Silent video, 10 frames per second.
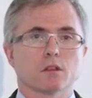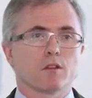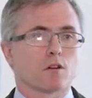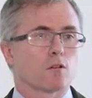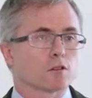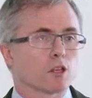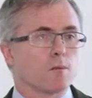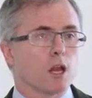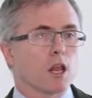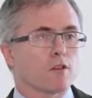There are also
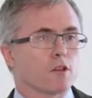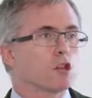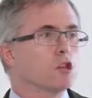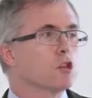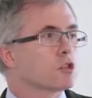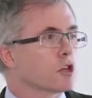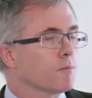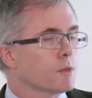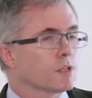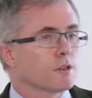many other new
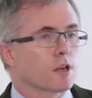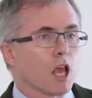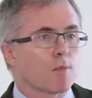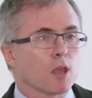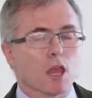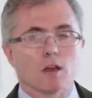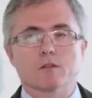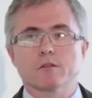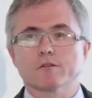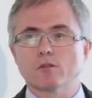treatments that are coming out
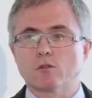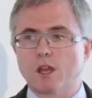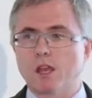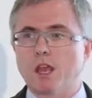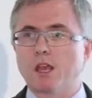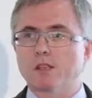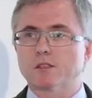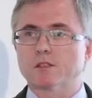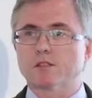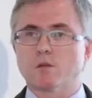for rare
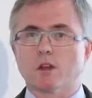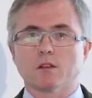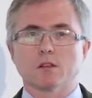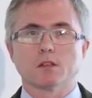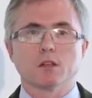cancers as well.